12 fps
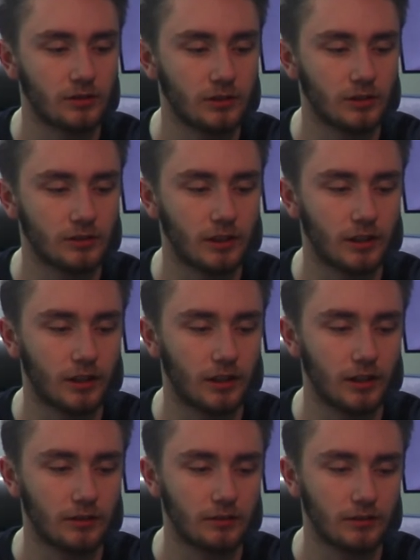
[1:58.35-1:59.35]
There's a
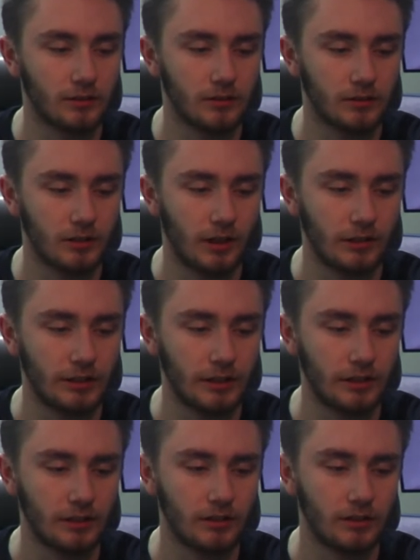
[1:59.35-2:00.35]
uh,
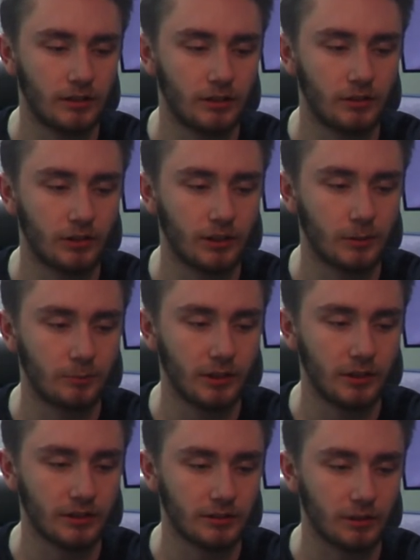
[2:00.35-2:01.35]
LED, and you got the
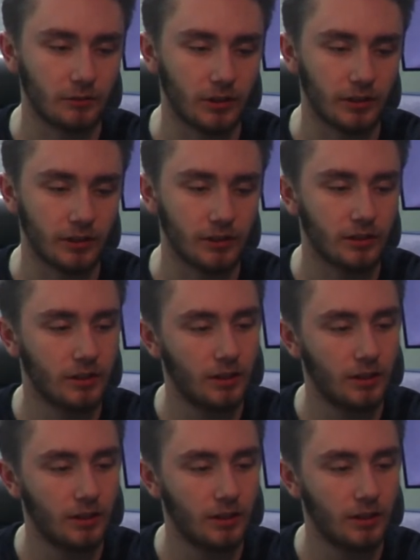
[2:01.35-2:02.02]
brightness level on there.